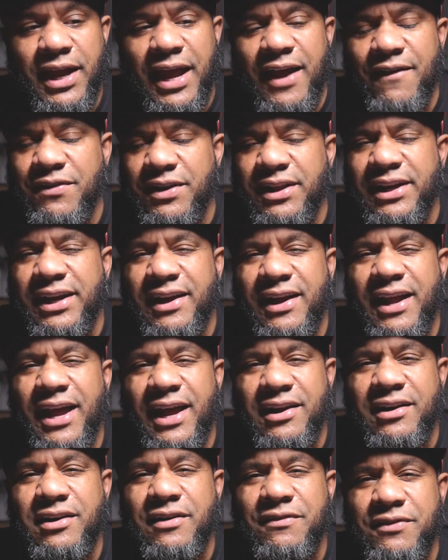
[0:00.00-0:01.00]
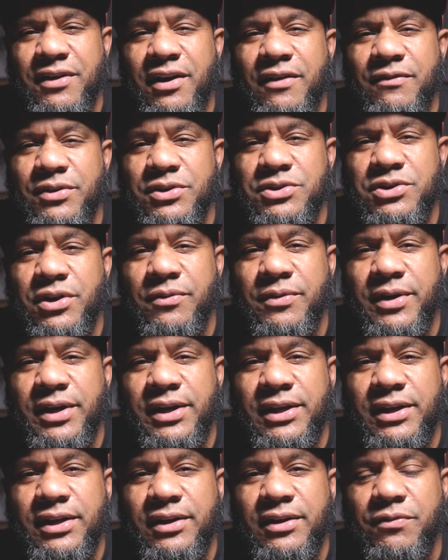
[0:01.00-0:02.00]
I feel like I got enough coverage
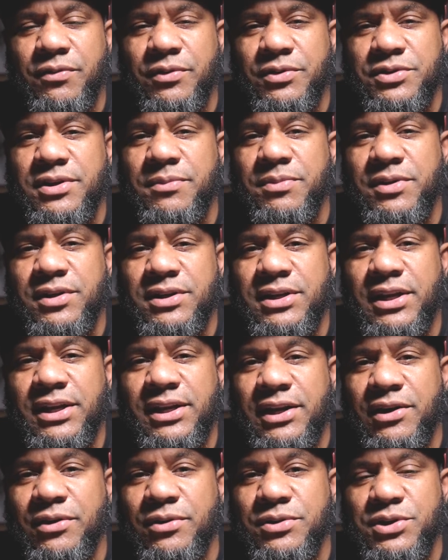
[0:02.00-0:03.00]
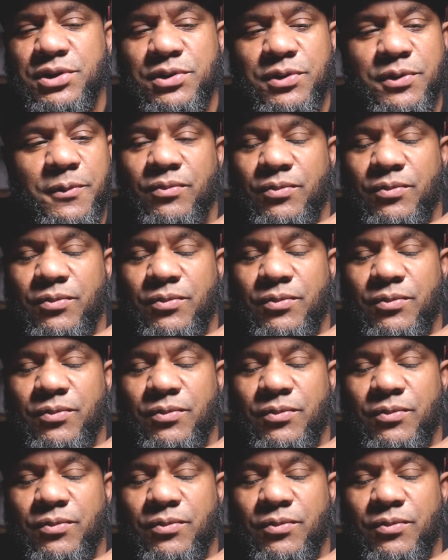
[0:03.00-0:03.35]
already for something to adhere to.